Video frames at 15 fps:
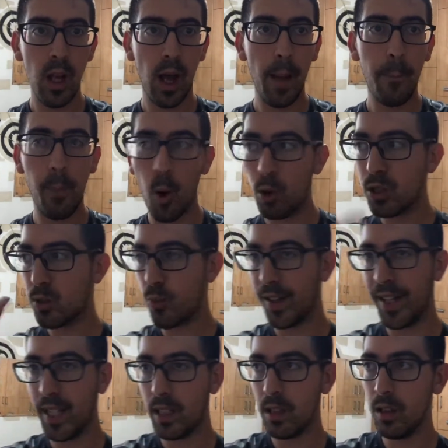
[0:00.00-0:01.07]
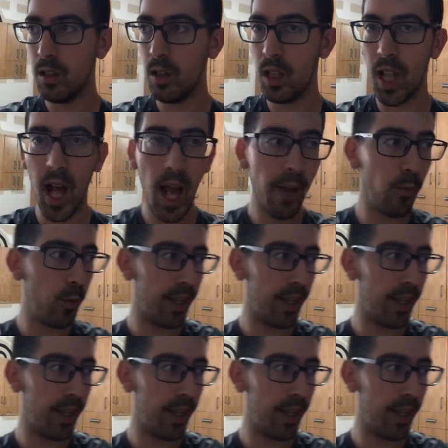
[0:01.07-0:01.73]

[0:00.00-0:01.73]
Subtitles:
a post, we need to do live,